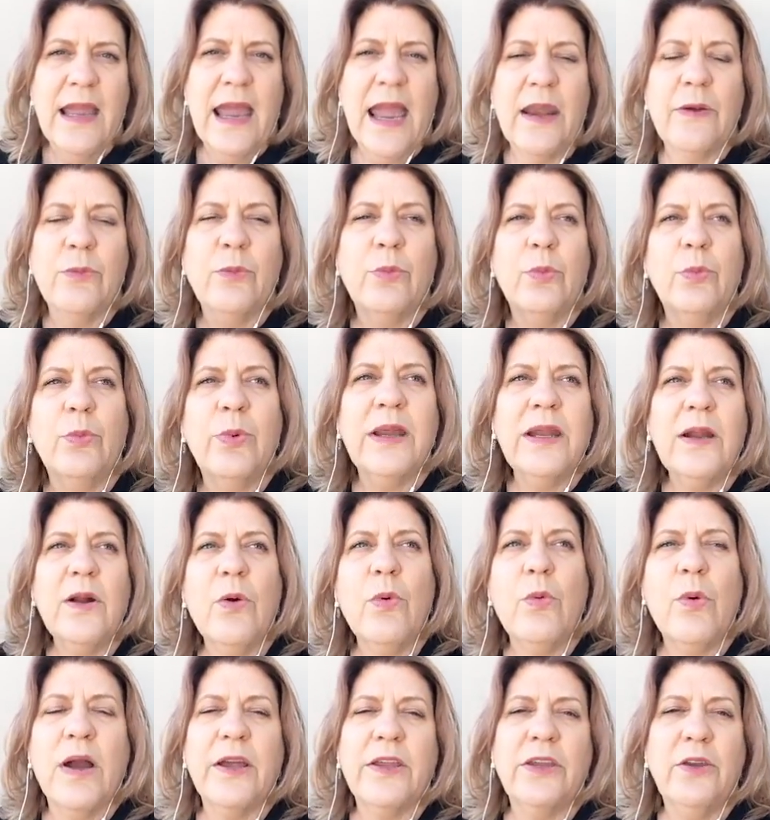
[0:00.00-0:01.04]
And we
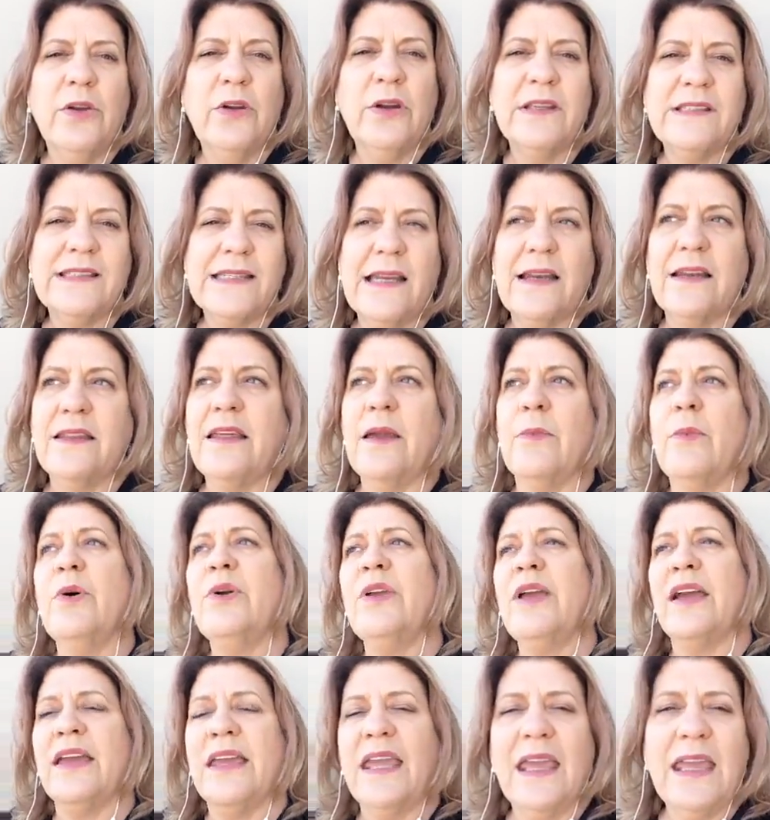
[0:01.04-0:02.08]
don't want you to say to them, oh
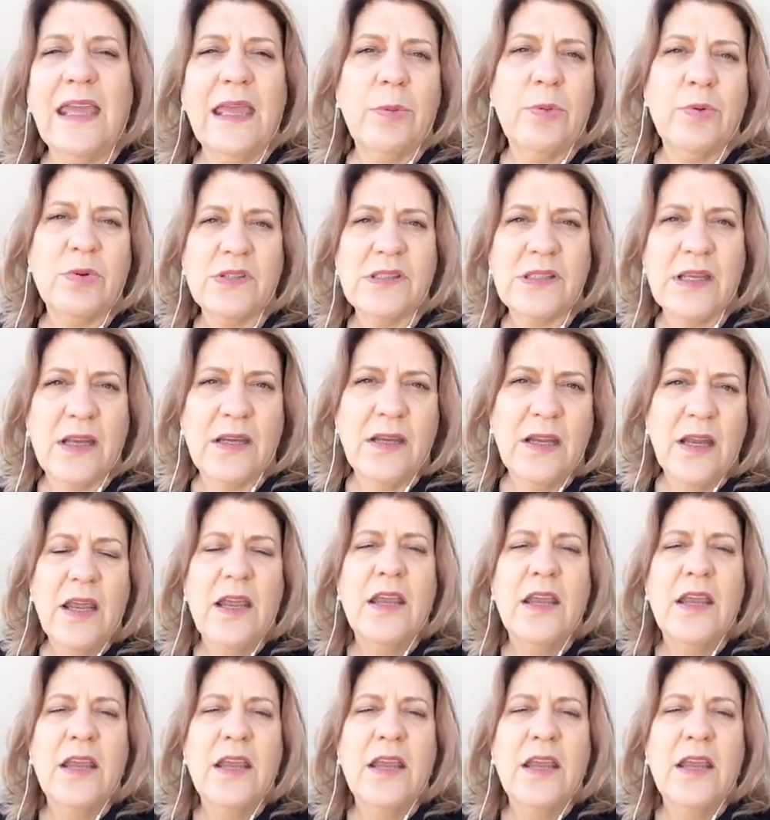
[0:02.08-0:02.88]
yeah, Gatekeepers said